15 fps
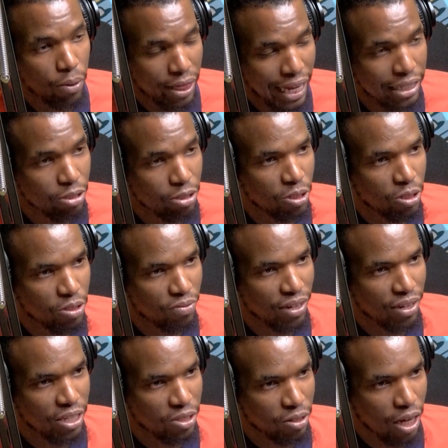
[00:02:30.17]
that
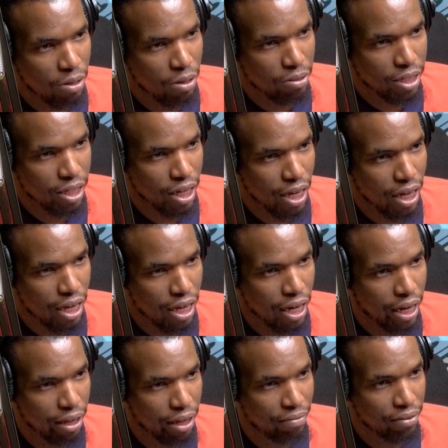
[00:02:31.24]
controversial housing uh,
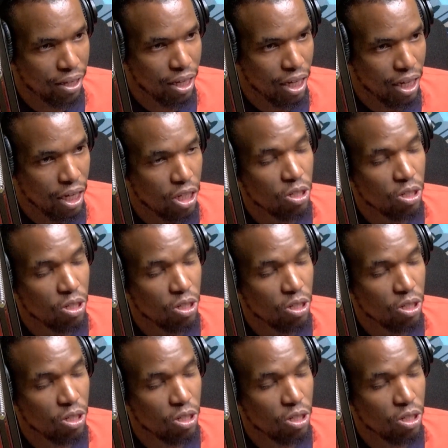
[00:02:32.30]
levy mm-hmm.